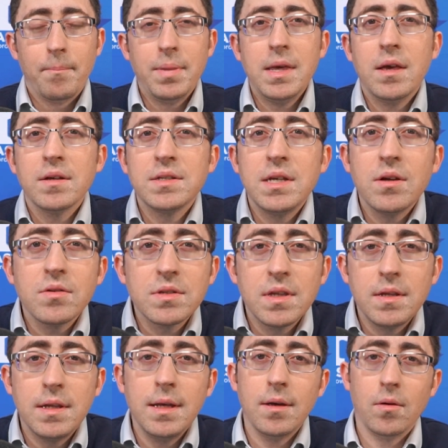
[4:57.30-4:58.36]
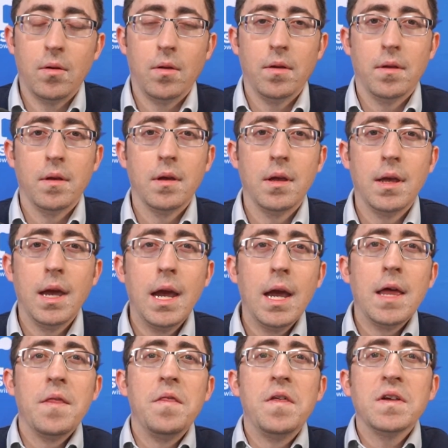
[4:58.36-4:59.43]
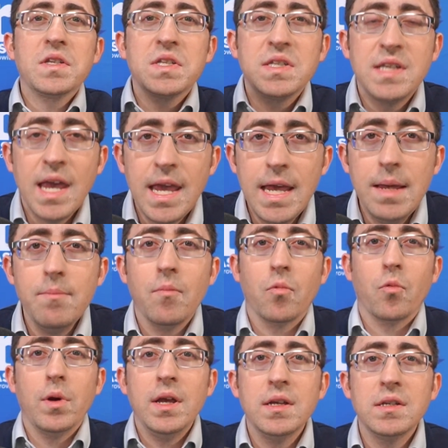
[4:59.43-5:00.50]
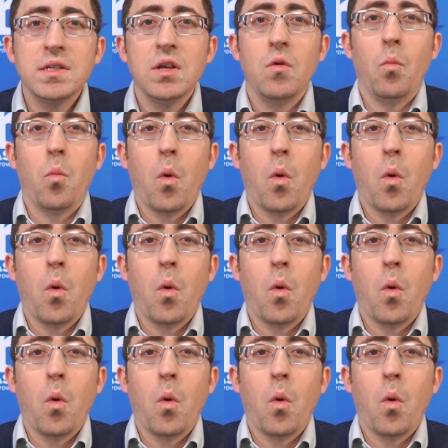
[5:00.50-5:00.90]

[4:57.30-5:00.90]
Because here's the deal. The same reason